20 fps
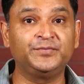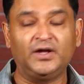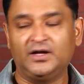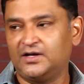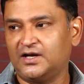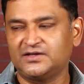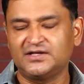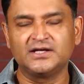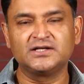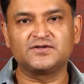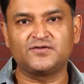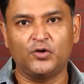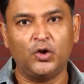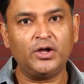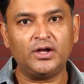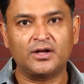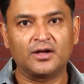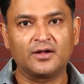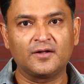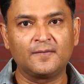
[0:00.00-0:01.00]
and nothing is
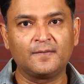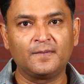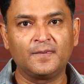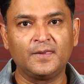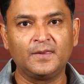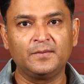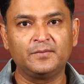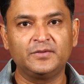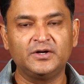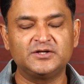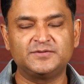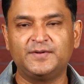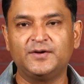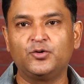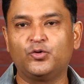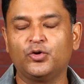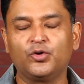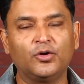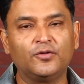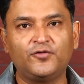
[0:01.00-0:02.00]
flowing. It's
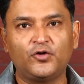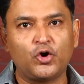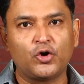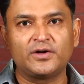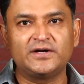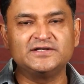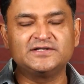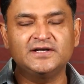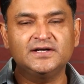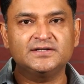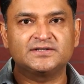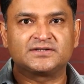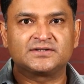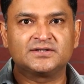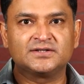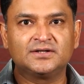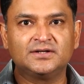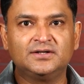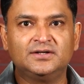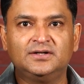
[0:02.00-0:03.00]
been going on for donkey's
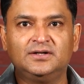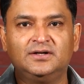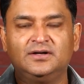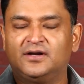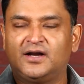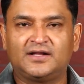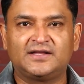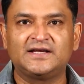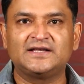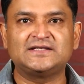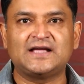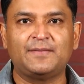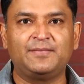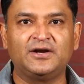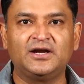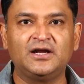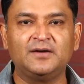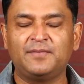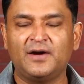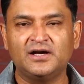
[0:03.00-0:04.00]
years. Nothing is
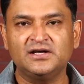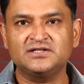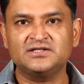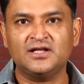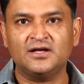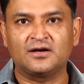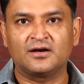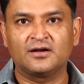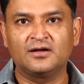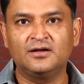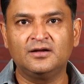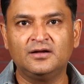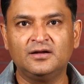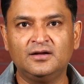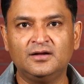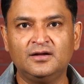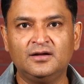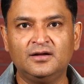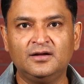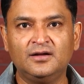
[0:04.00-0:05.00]
happening in Pakistan.
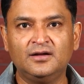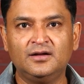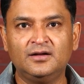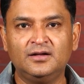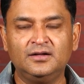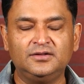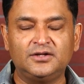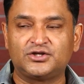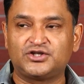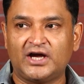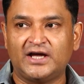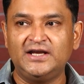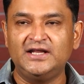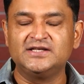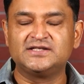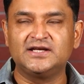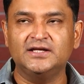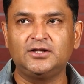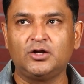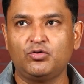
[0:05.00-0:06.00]
The
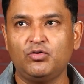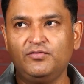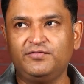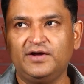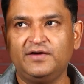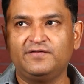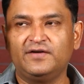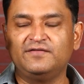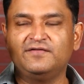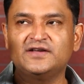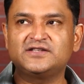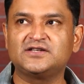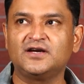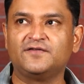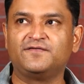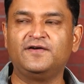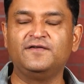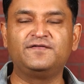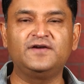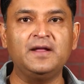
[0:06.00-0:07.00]
Chinese say that, we have
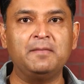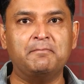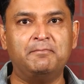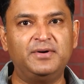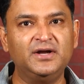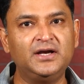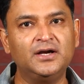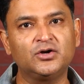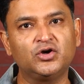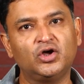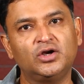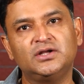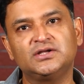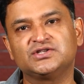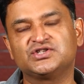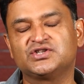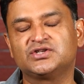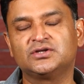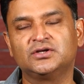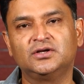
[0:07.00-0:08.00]
invested $50 billion.
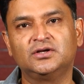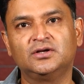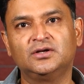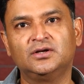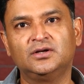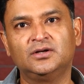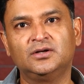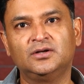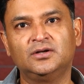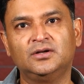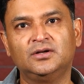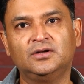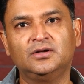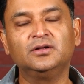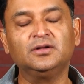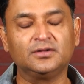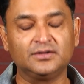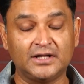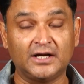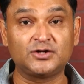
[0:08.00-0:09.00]

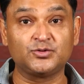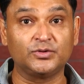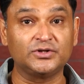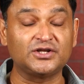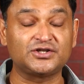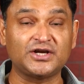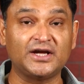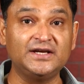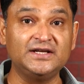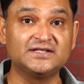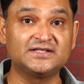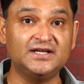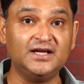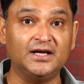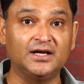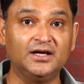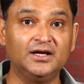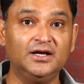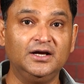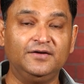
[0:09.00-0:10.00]
That is what the Chinese
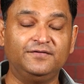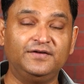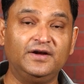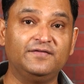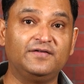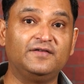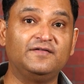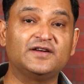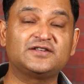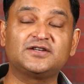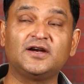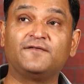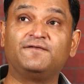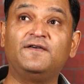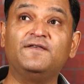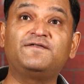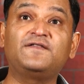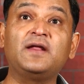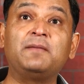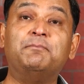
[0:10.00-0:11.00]
say. We have invested
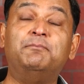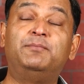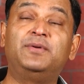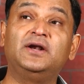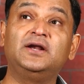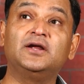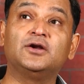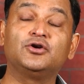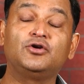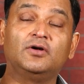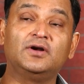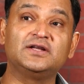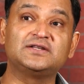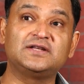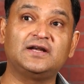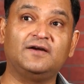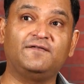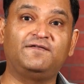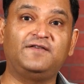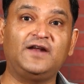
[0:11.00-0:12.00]
$50 billion in our